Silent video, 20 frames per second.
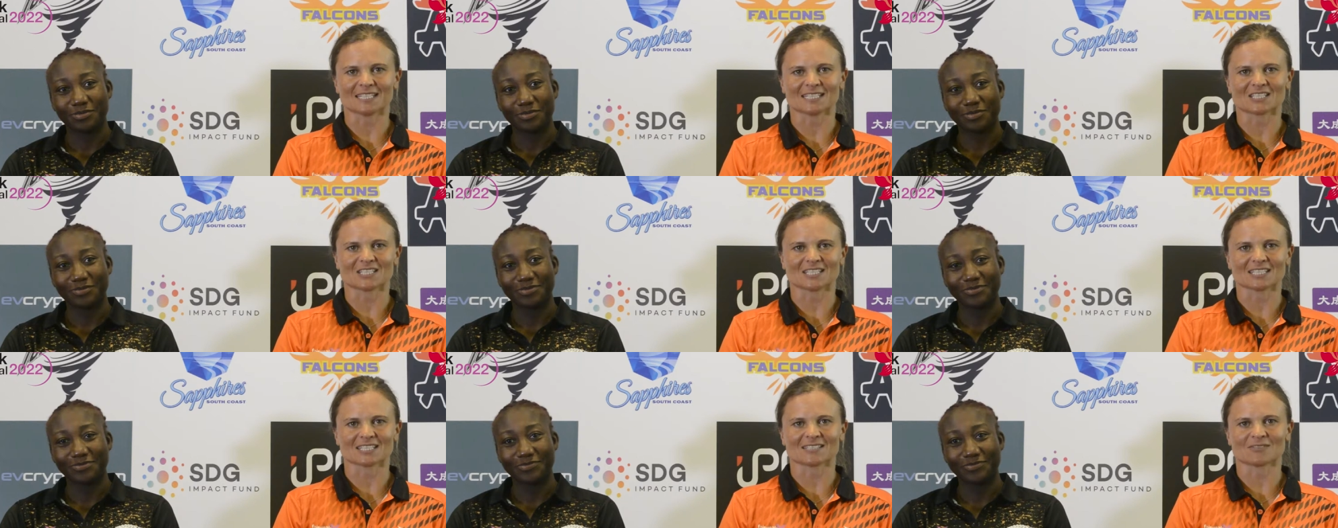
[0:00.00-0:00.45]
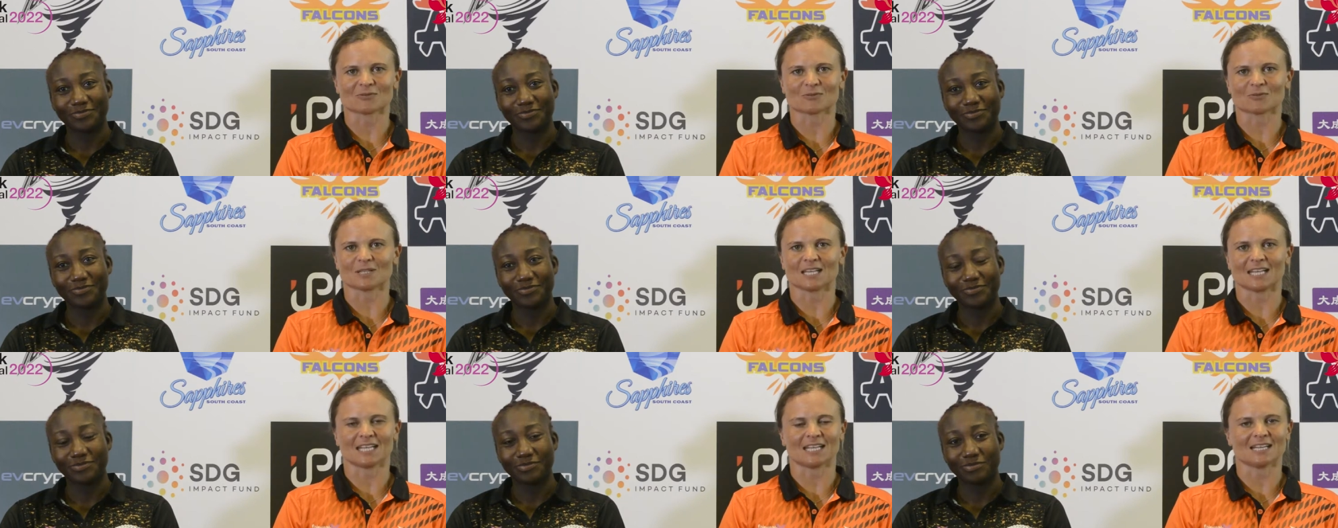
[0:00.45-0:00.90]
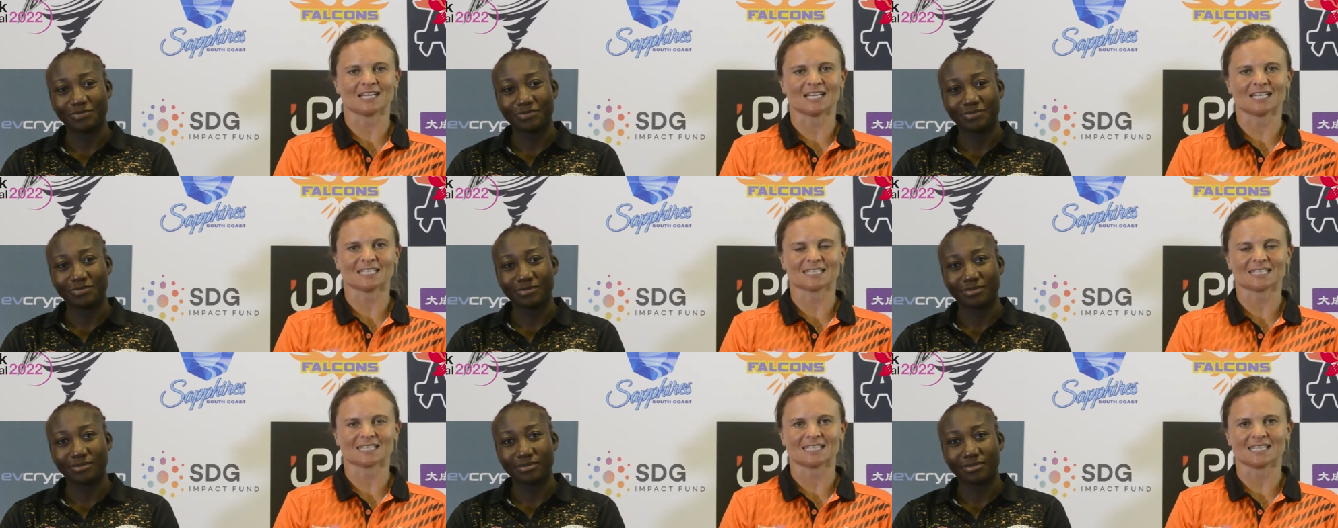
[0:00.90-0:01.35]
Speaker 1: it's just really
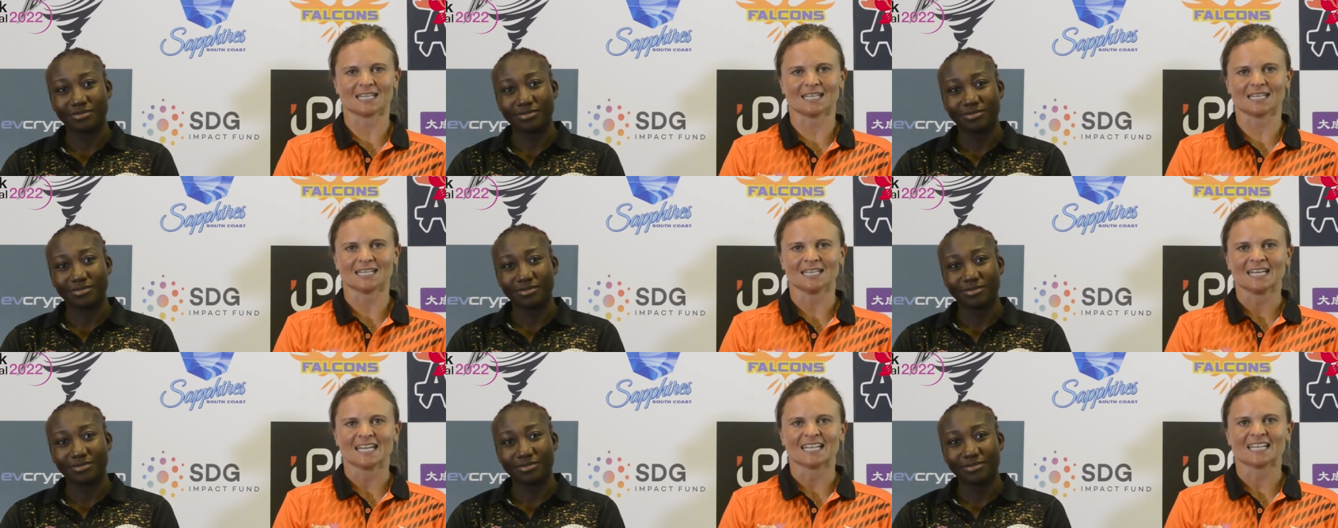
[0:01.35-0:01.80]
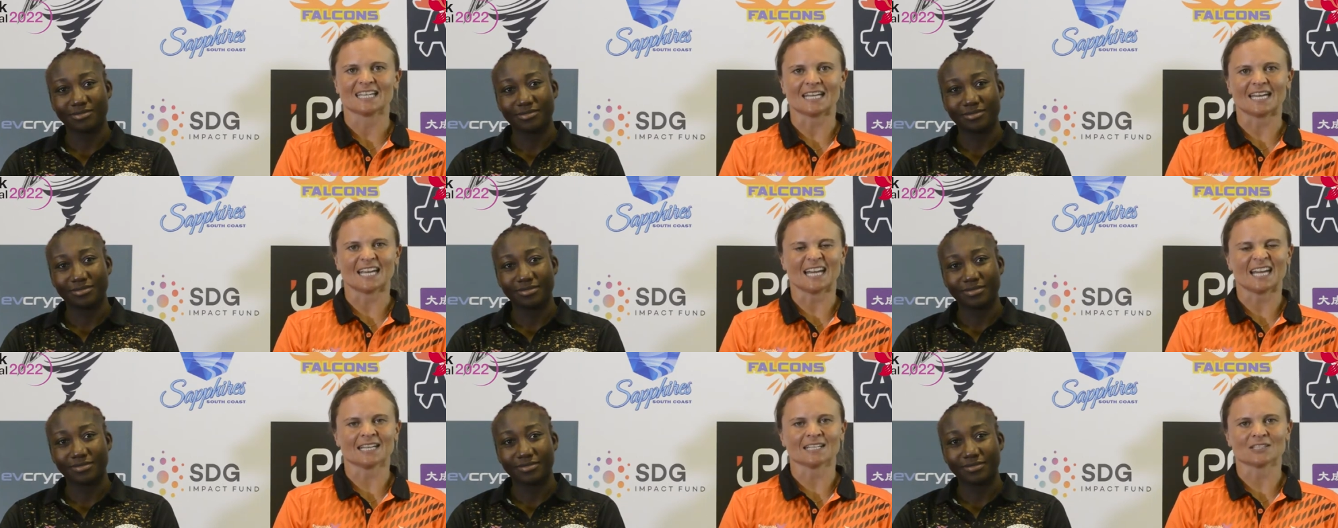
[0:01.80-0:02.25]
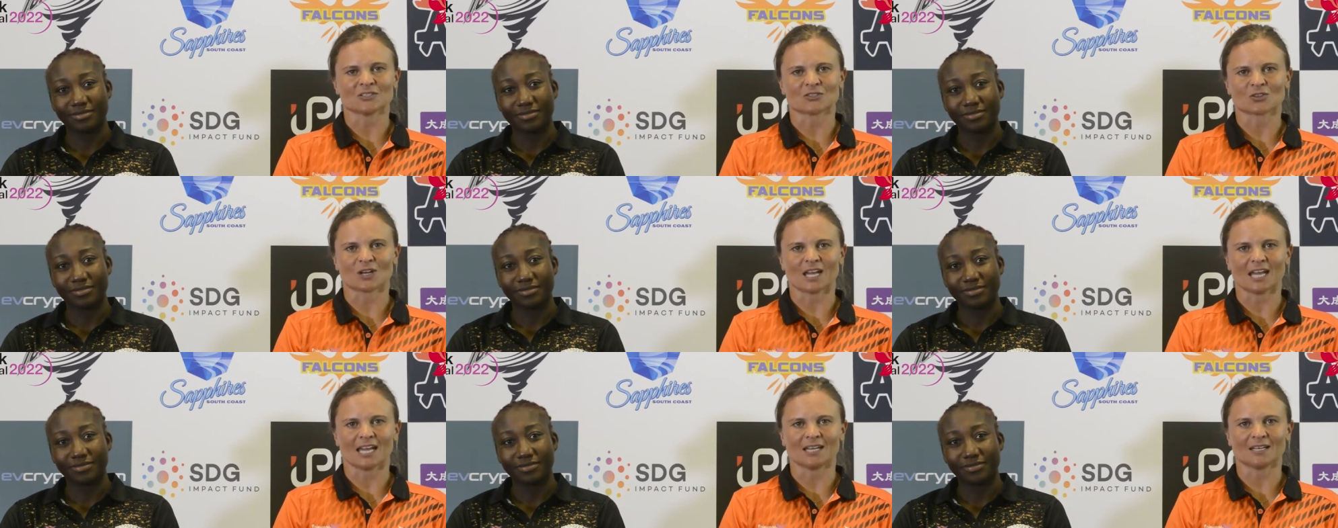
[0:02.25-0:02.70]
nice to get out and
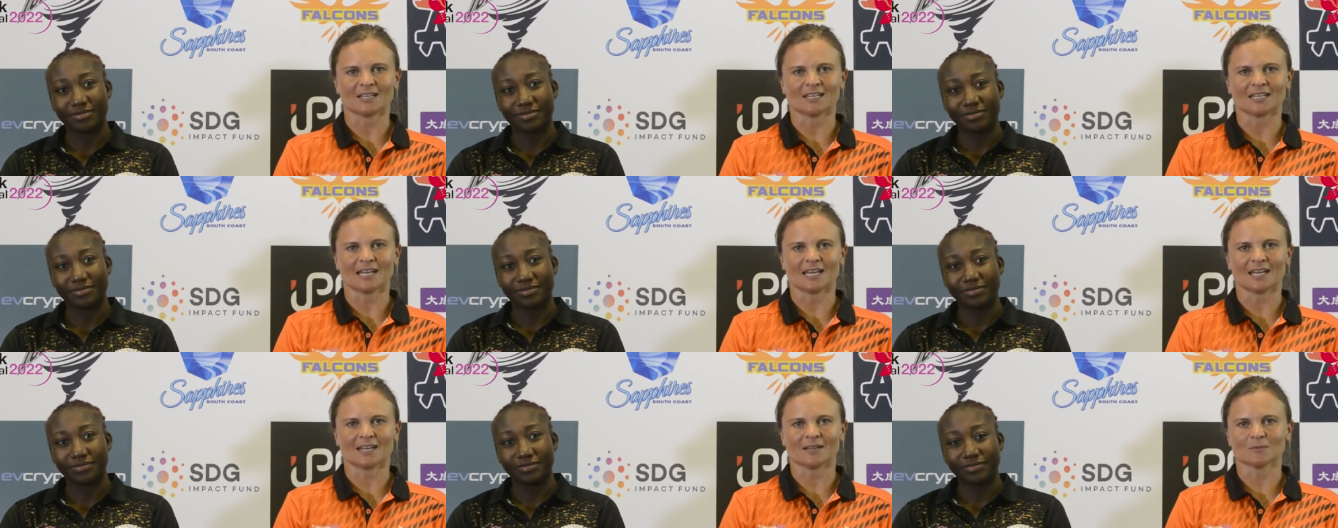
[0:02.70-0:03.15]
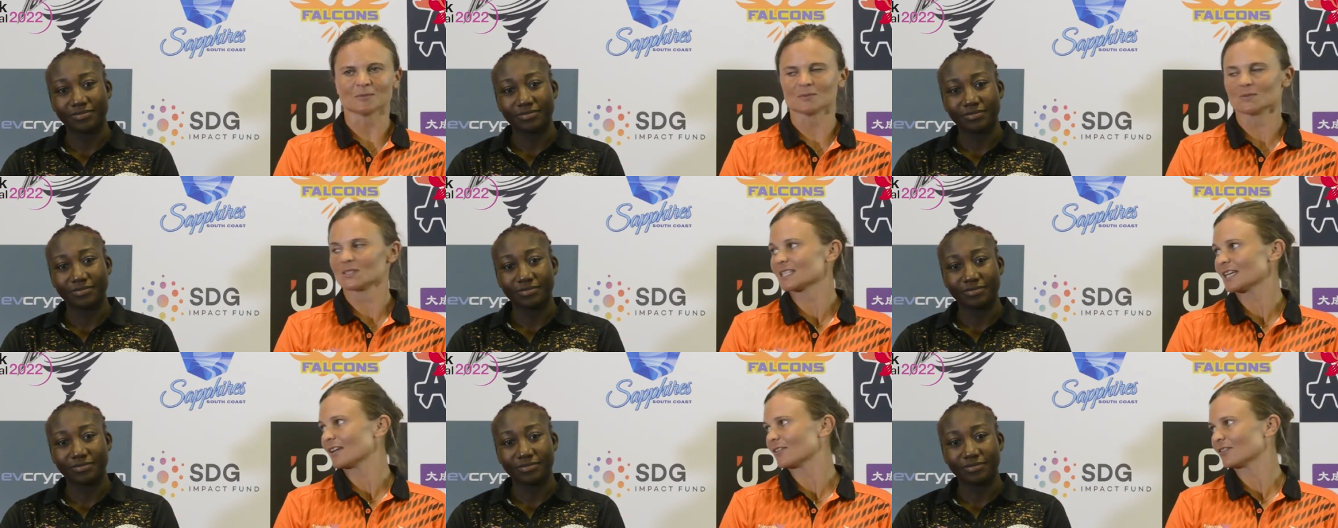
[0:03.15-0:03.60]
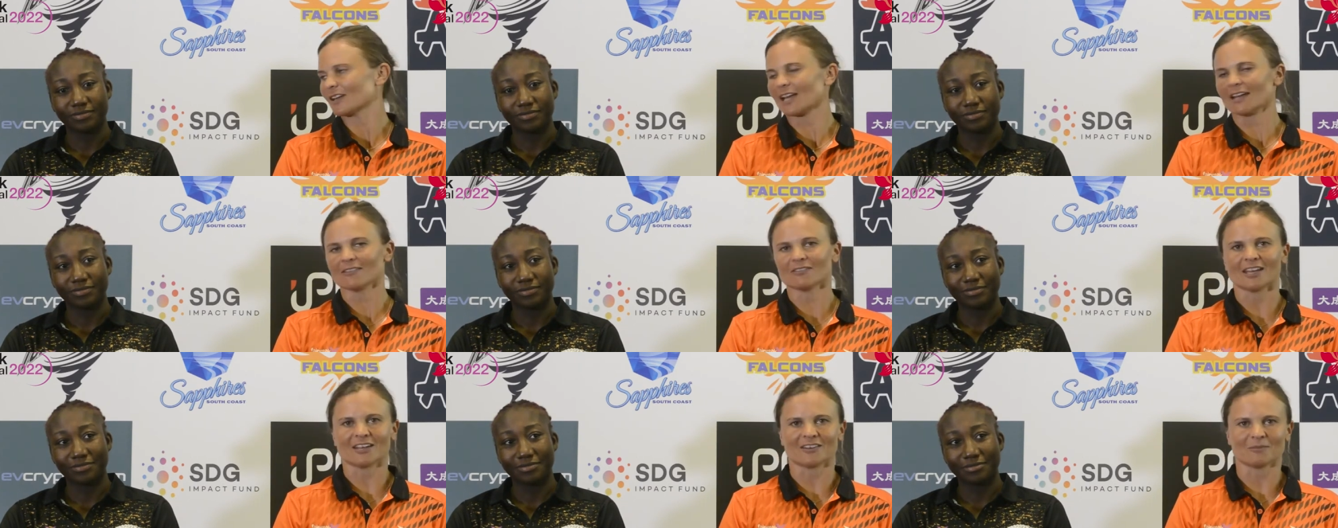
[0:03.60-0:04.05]
train. Um, Steph and I
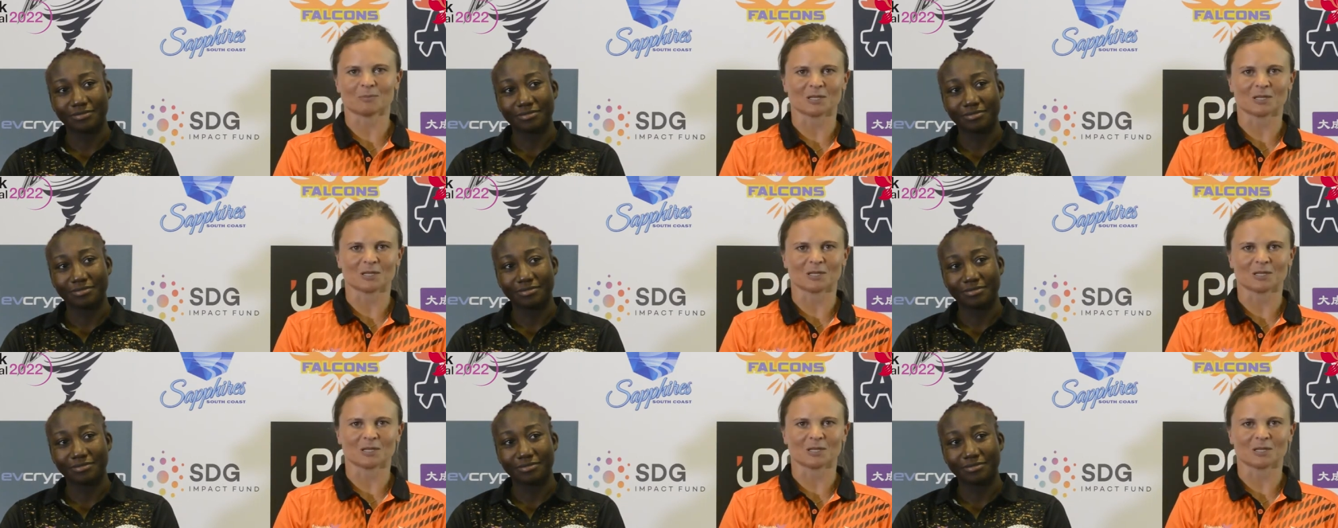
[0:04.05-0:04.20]
have had a